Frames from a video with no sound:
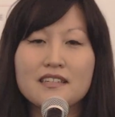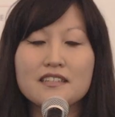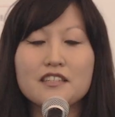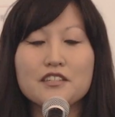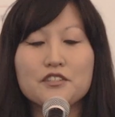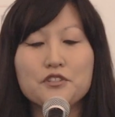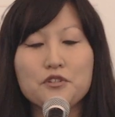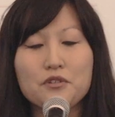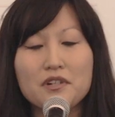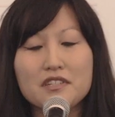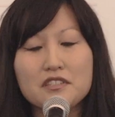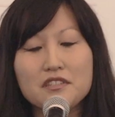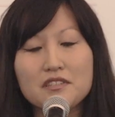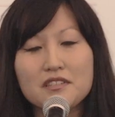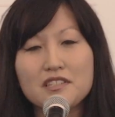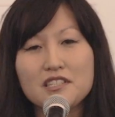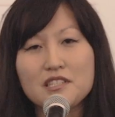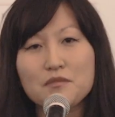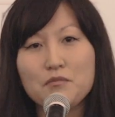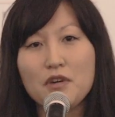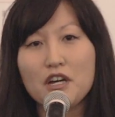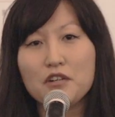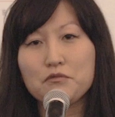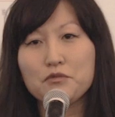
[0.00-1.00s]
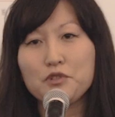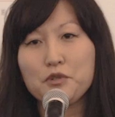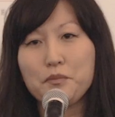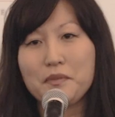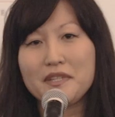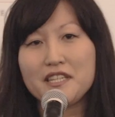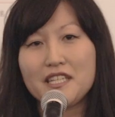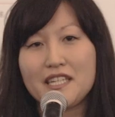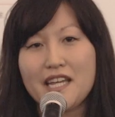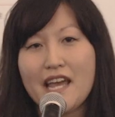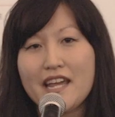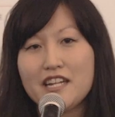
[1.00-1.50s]
The door to the small room
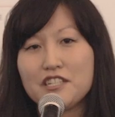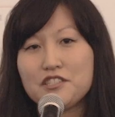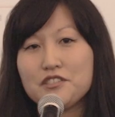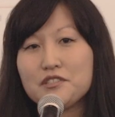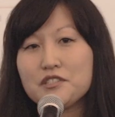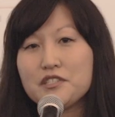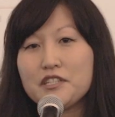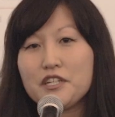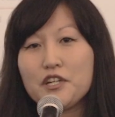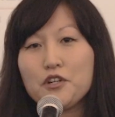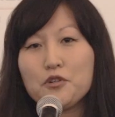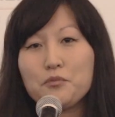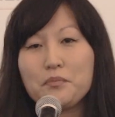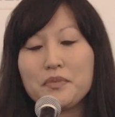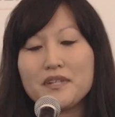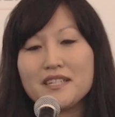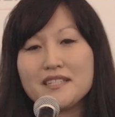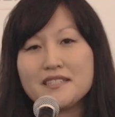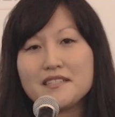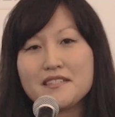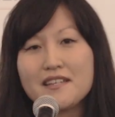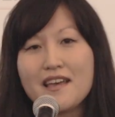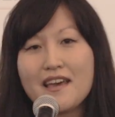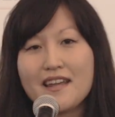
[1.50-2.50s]
at the agency opened,